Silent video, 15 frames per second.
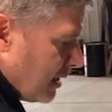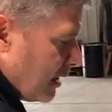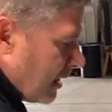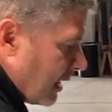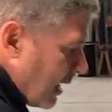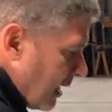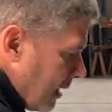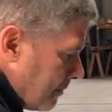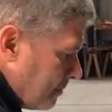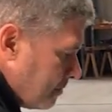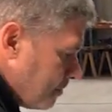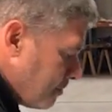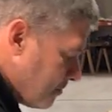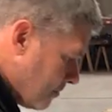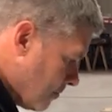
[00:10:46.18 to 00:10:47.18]

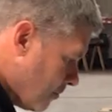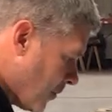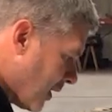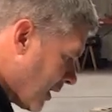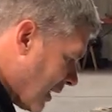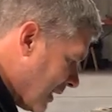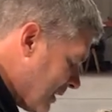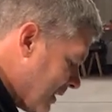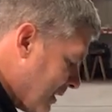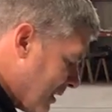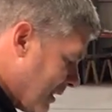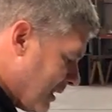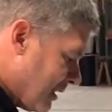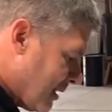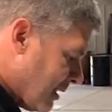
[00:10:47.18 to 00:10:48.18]
But
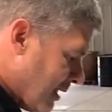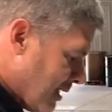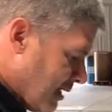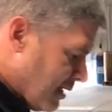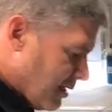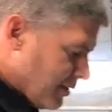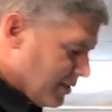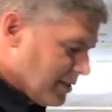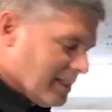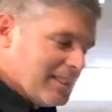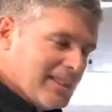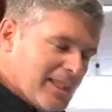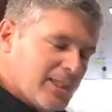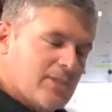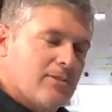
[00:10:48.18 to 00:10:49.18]
ideally, you need
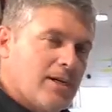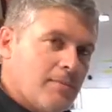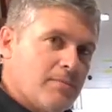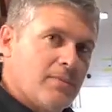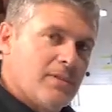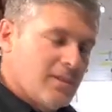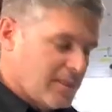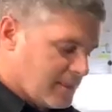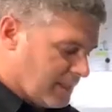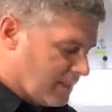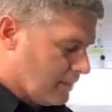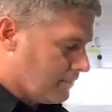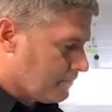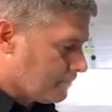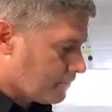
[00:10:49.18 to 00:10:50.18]
to interrupt the
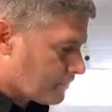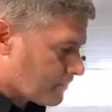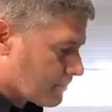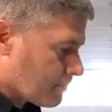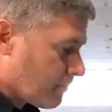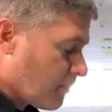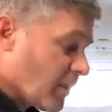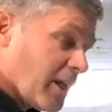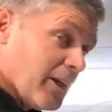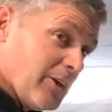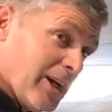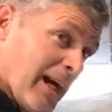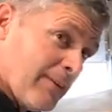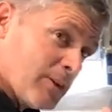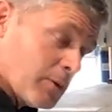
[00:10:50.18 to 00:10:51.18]
signal. And
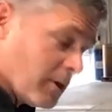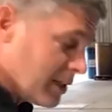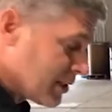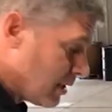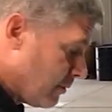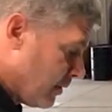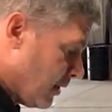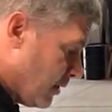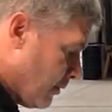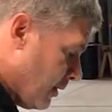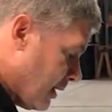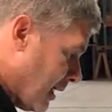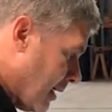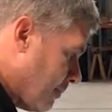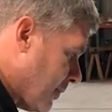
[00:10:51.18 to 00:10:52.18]
you have to watch out when you're
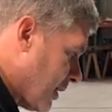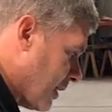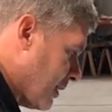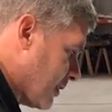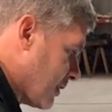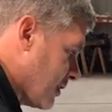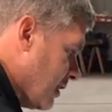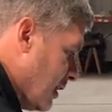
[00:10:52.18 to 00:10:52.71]
doing that, because